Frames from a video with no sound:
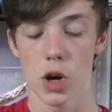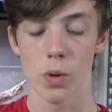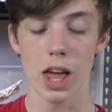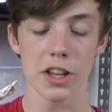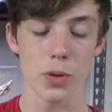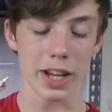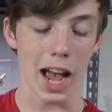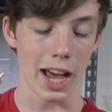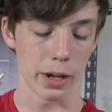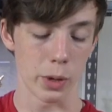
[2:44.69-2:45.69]
without doing
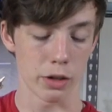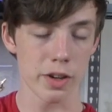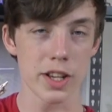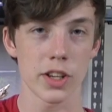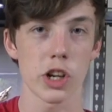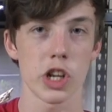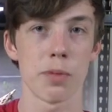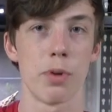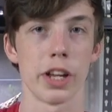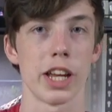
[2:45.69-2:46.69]
adequate research
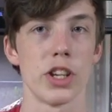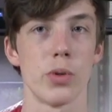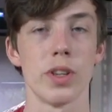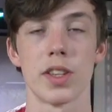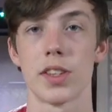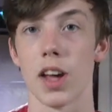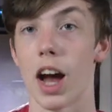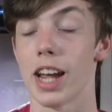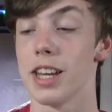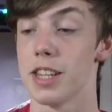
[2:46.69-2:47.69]
and putting it into his
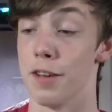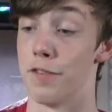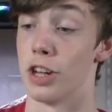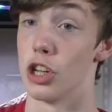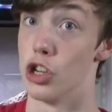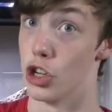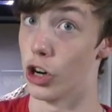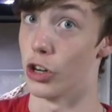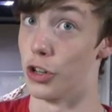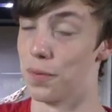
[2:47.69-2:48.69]
scientific
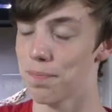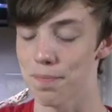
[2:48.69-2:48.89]
journal.